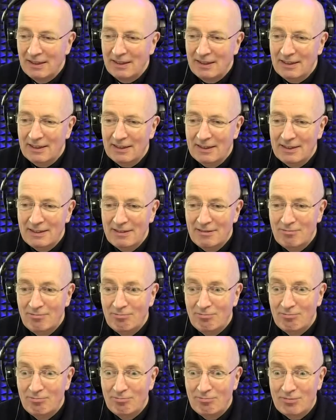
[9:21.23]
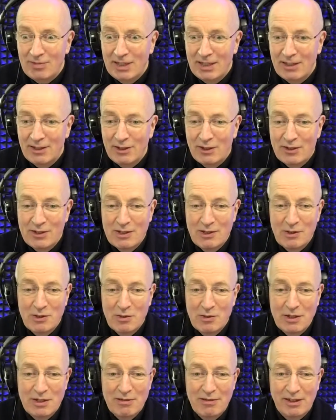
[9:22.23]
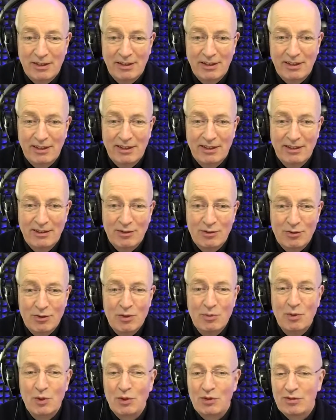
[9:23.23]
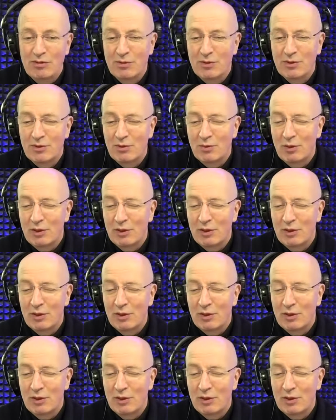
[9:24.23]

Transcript: And it all seems to be very remote from us.